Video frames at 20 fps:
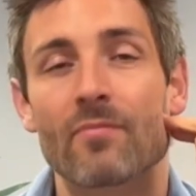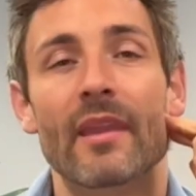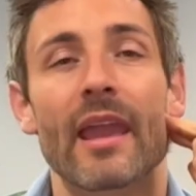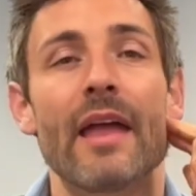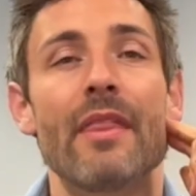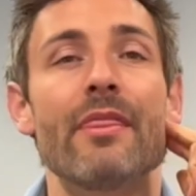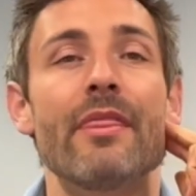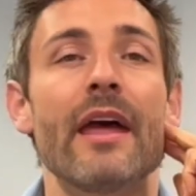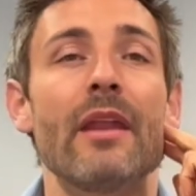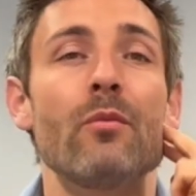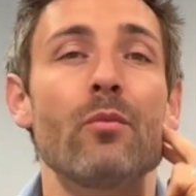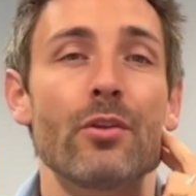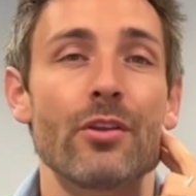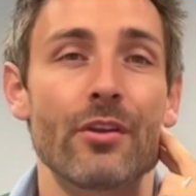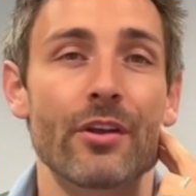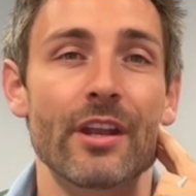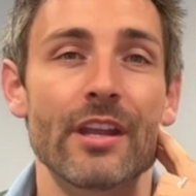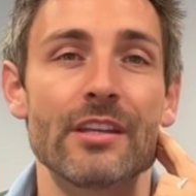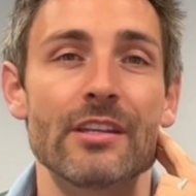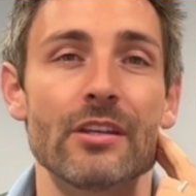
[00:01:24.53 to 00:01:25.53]
And then what you're
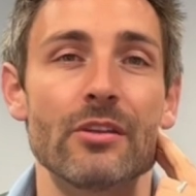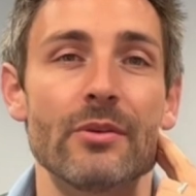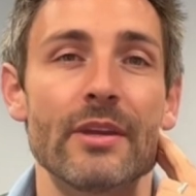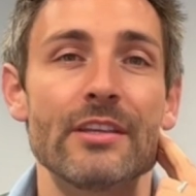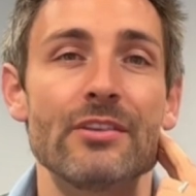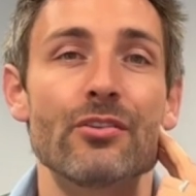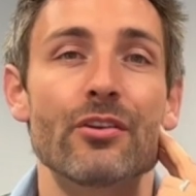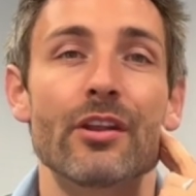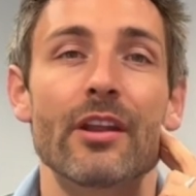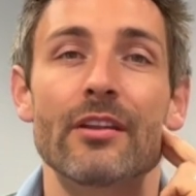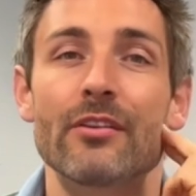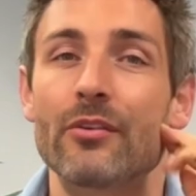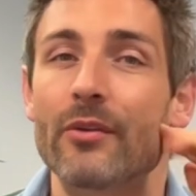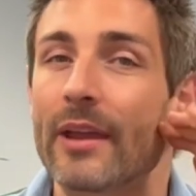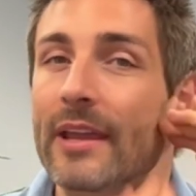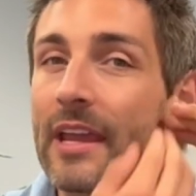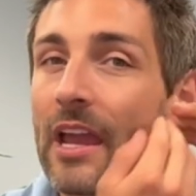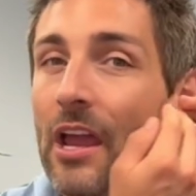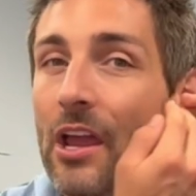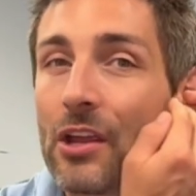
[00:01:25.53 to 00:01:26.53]
gonna do is you're gonna do
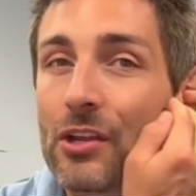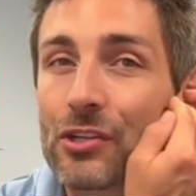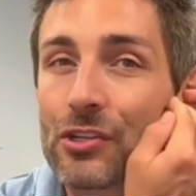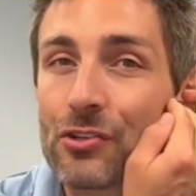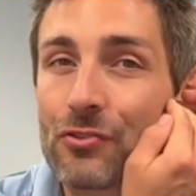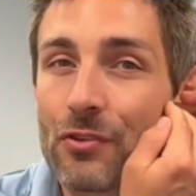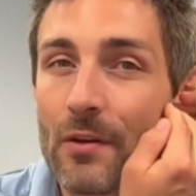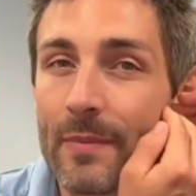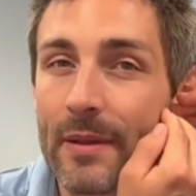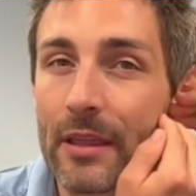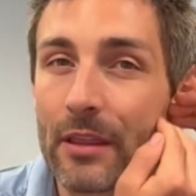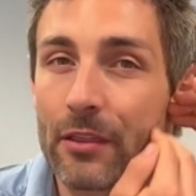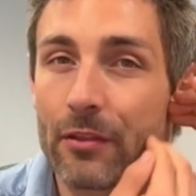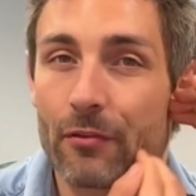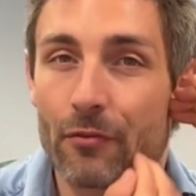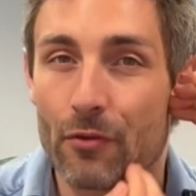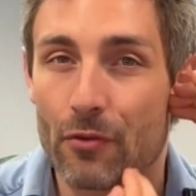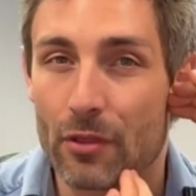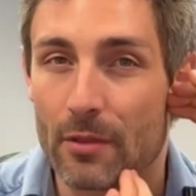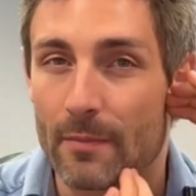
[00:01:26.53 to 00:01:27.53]
a stripping
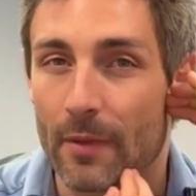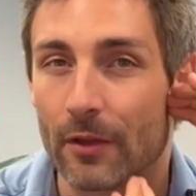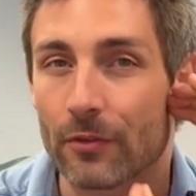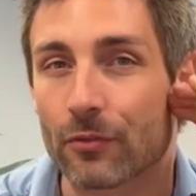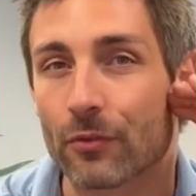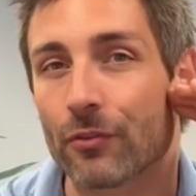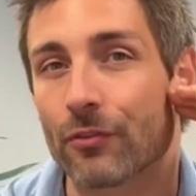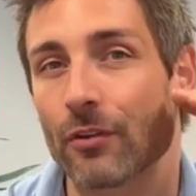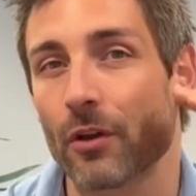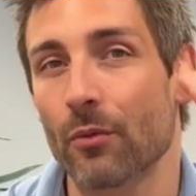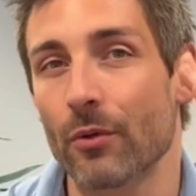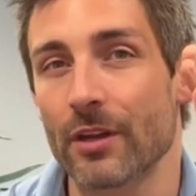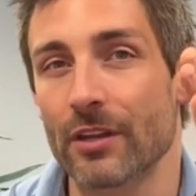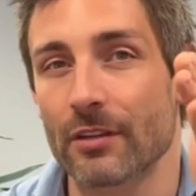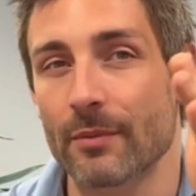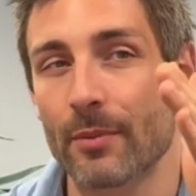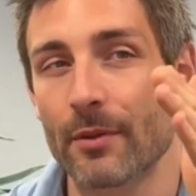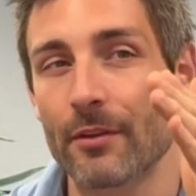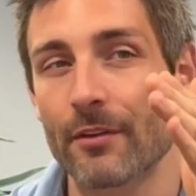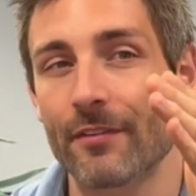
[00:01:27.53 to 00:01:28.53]
through the muscle. So I want you to
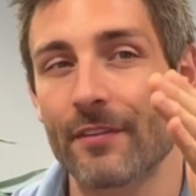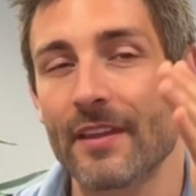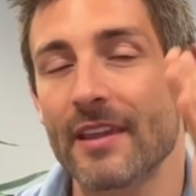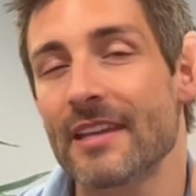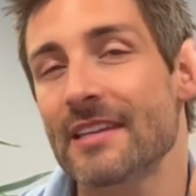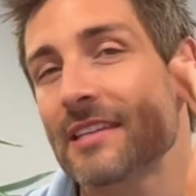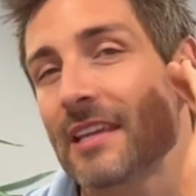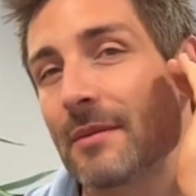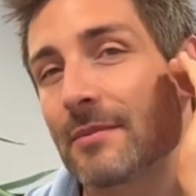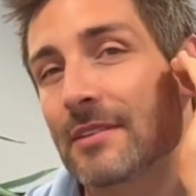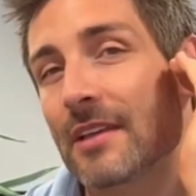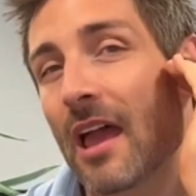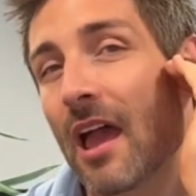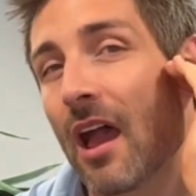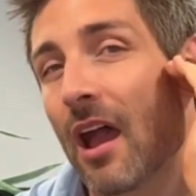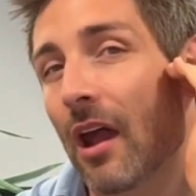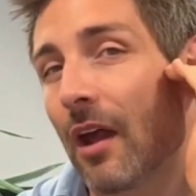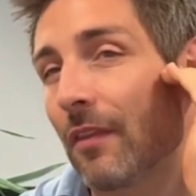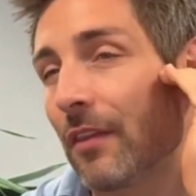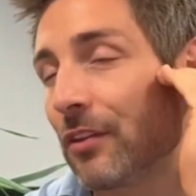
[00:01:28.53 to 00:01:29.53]
put your fingertips
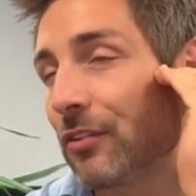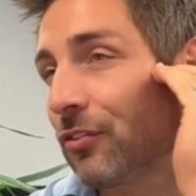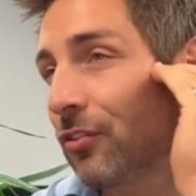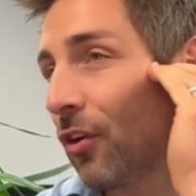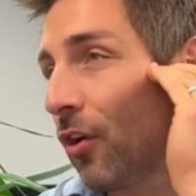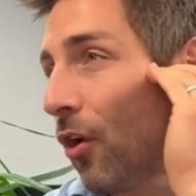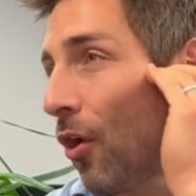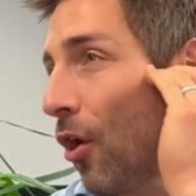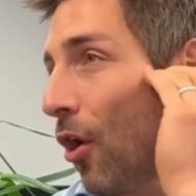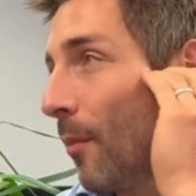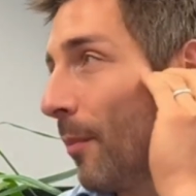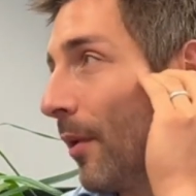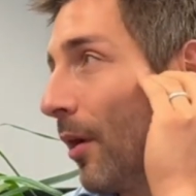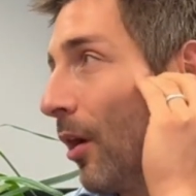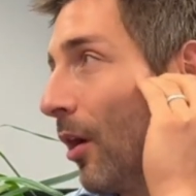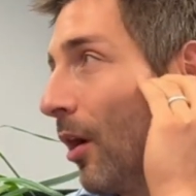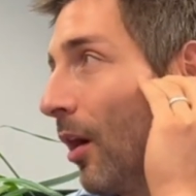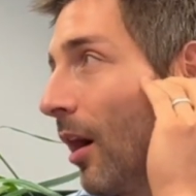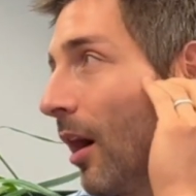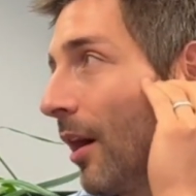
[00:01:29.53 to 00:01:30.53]
at the top
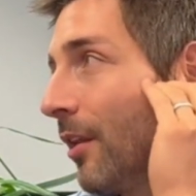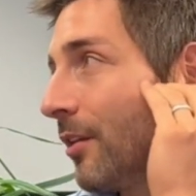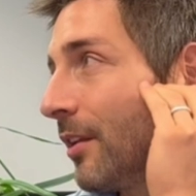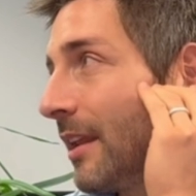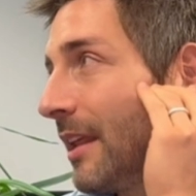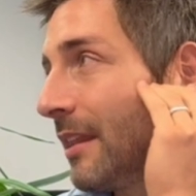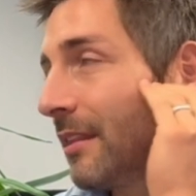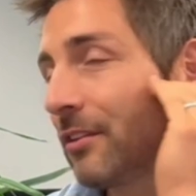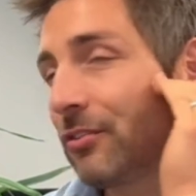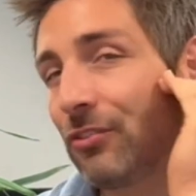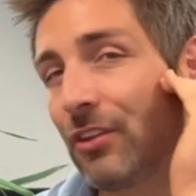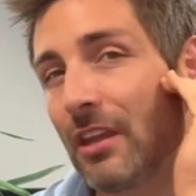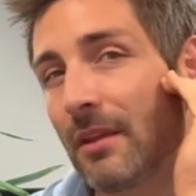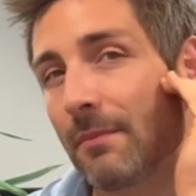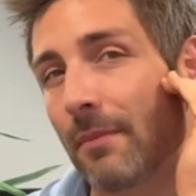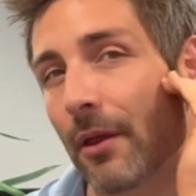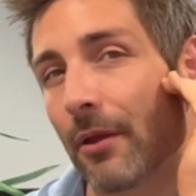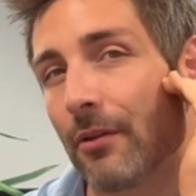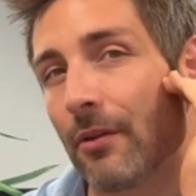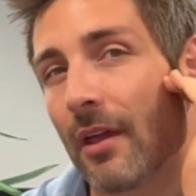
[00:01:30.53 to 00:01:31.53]
underneath the
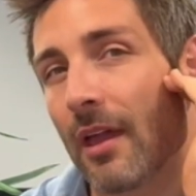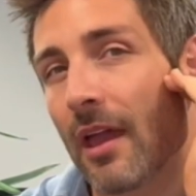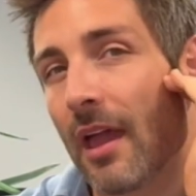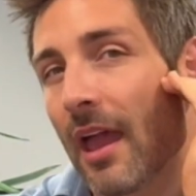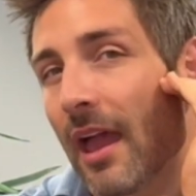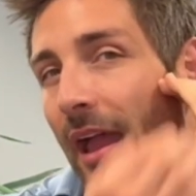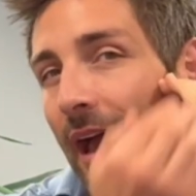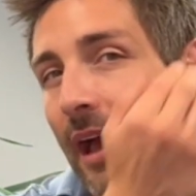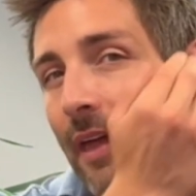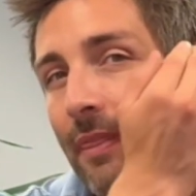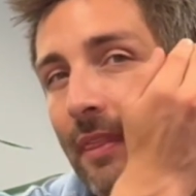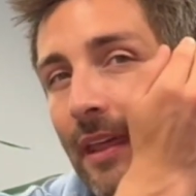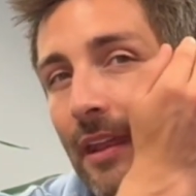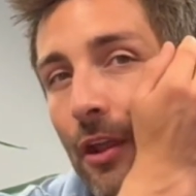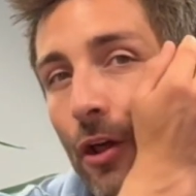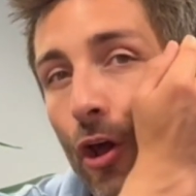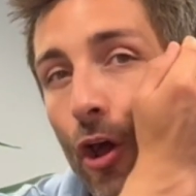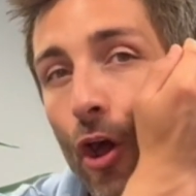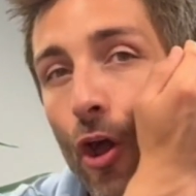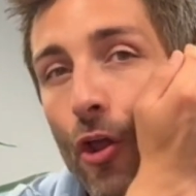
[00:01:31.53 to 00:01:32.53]
cheekbone and then
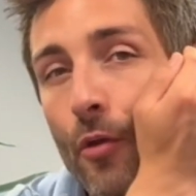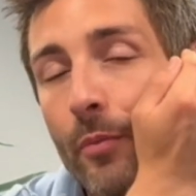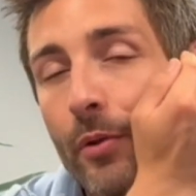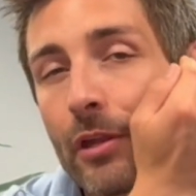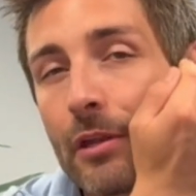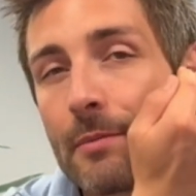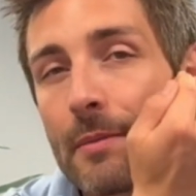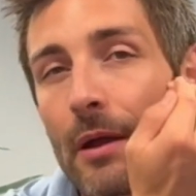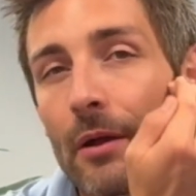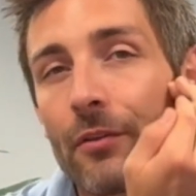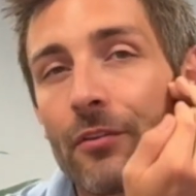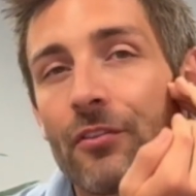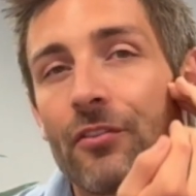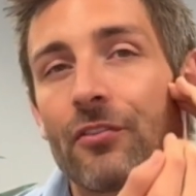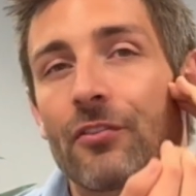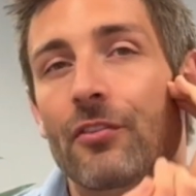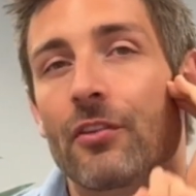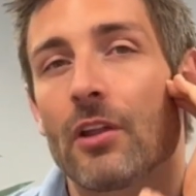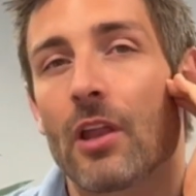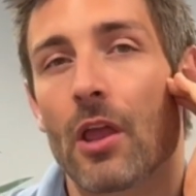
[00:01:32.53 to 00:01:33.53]
open your mouth
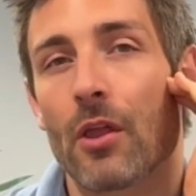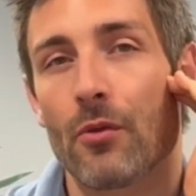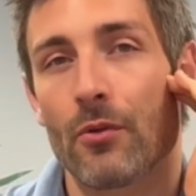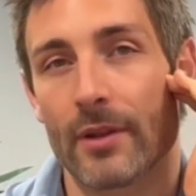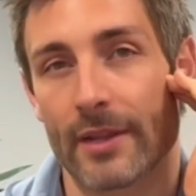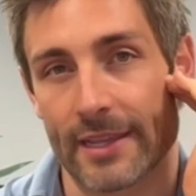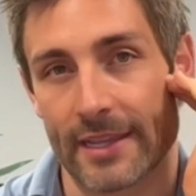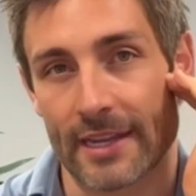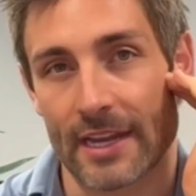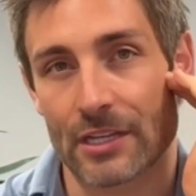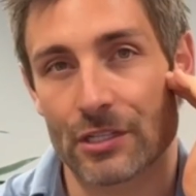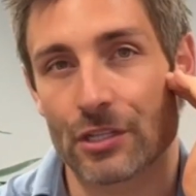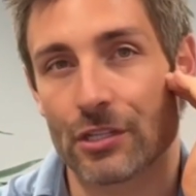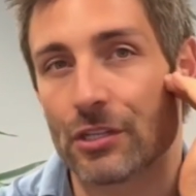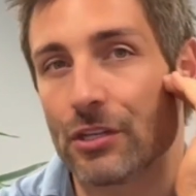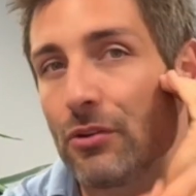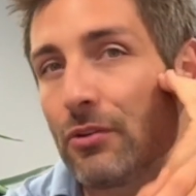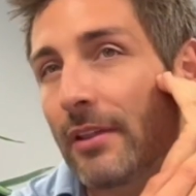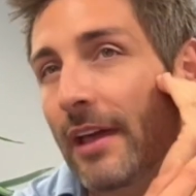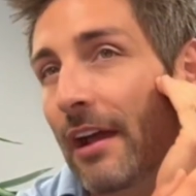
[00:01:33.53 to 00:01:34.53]
slowly. And as you
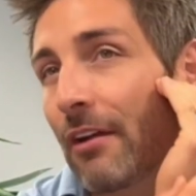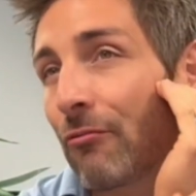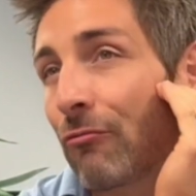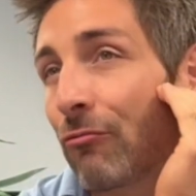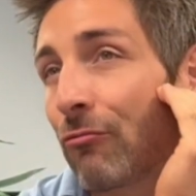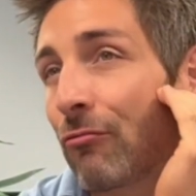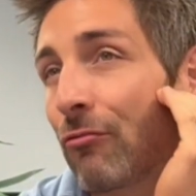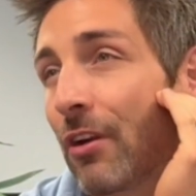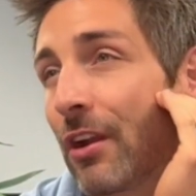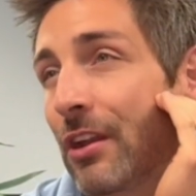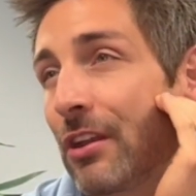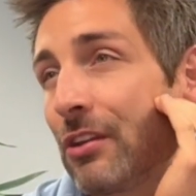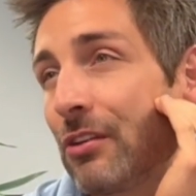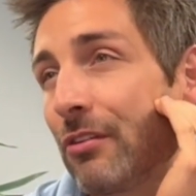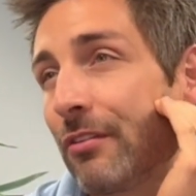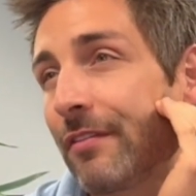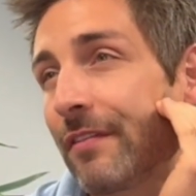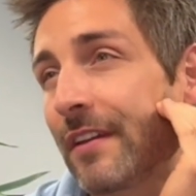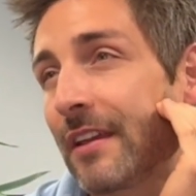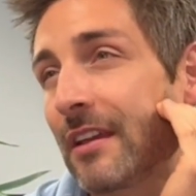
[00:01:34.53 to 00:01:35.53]
do that, run your
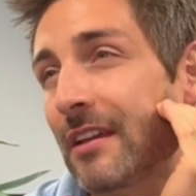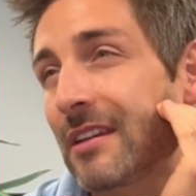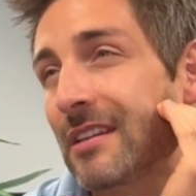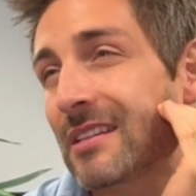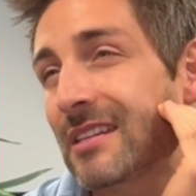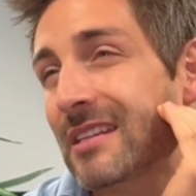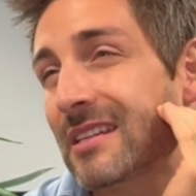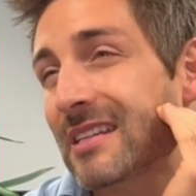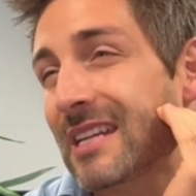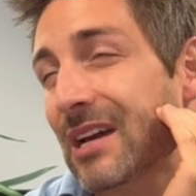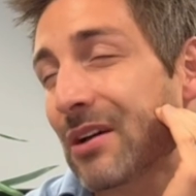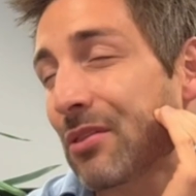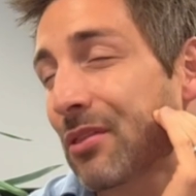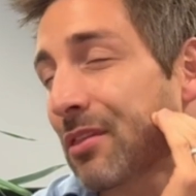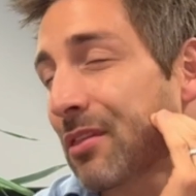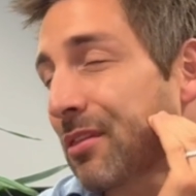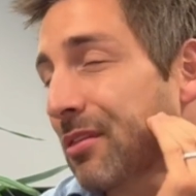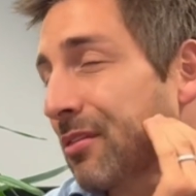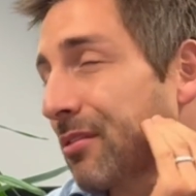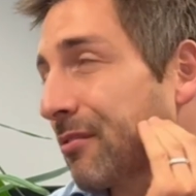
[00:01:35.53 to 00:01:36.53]
fingers down
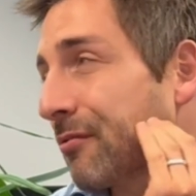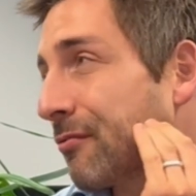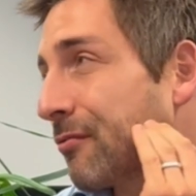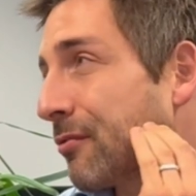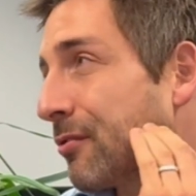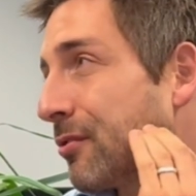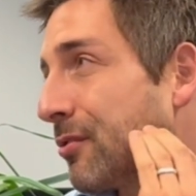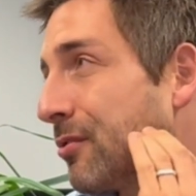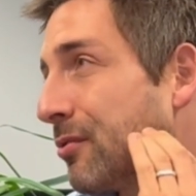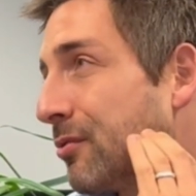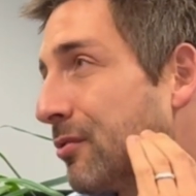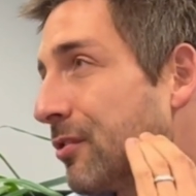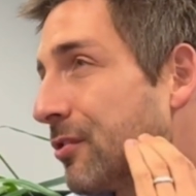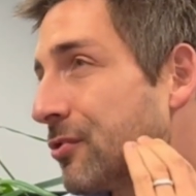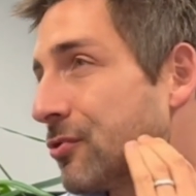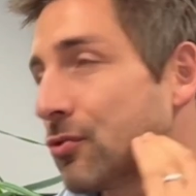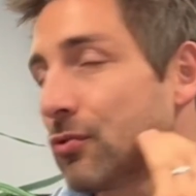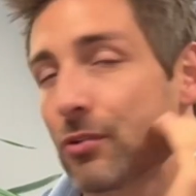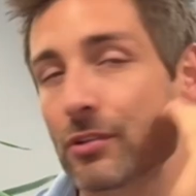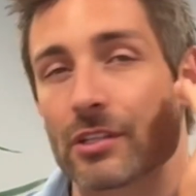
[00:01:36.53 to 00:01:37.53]
through the
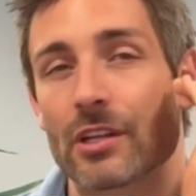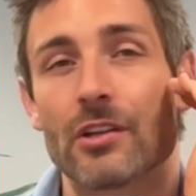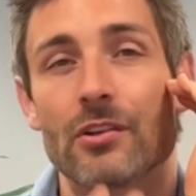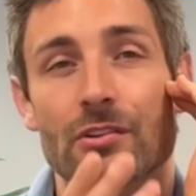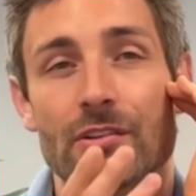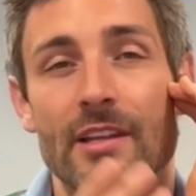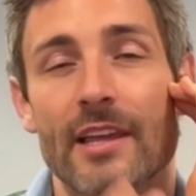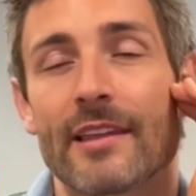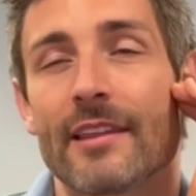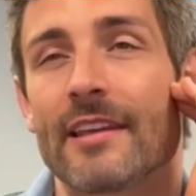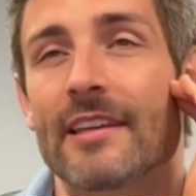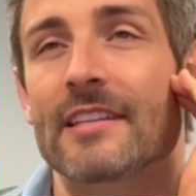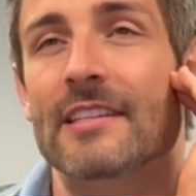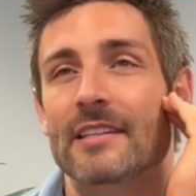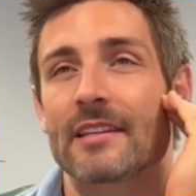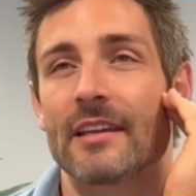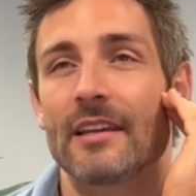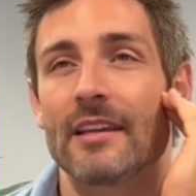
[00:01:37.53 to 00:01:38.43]
jaw. So it looks like this.